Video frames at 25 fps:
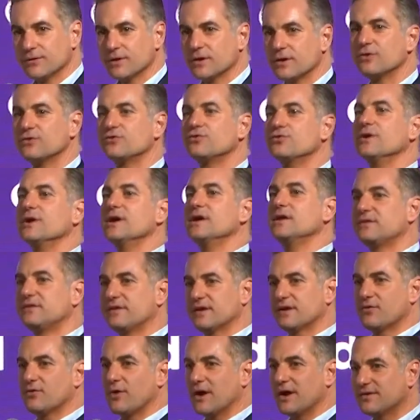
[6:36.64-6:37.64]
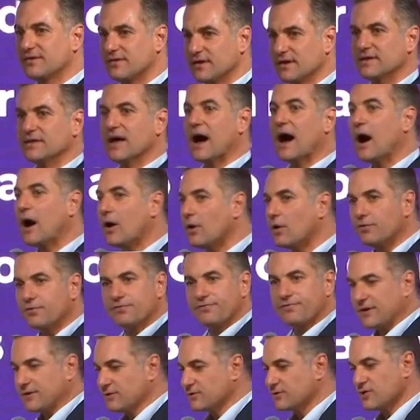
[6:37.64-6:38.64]
to integrate in our
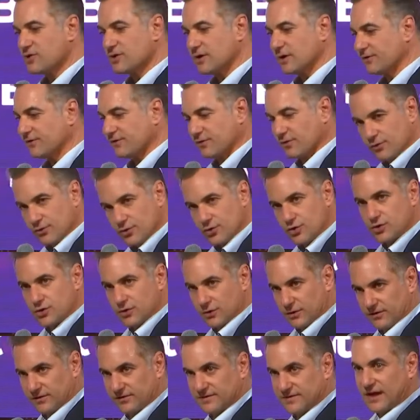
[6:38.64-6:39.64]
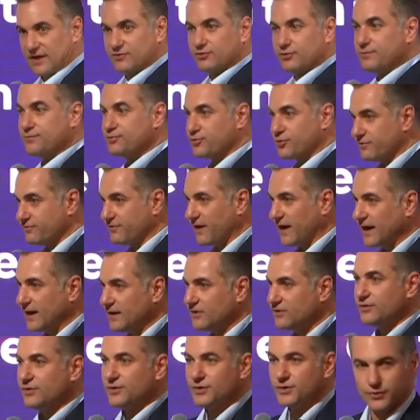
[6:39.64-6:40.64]
financial solutions that we provide
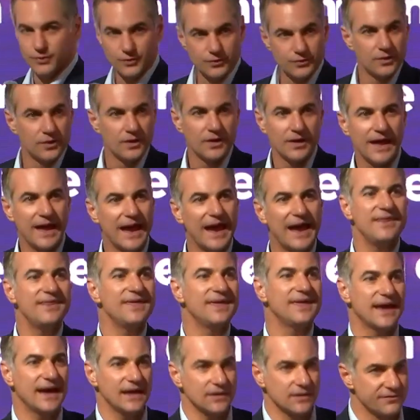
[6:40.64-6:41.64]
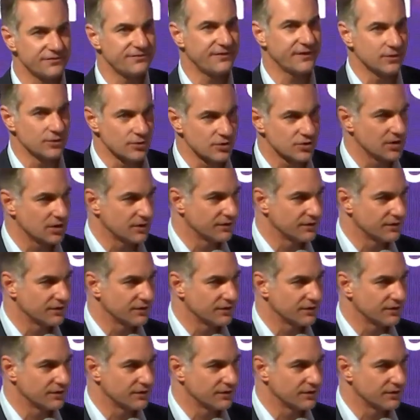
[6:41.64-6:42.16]
to you, any kind of financial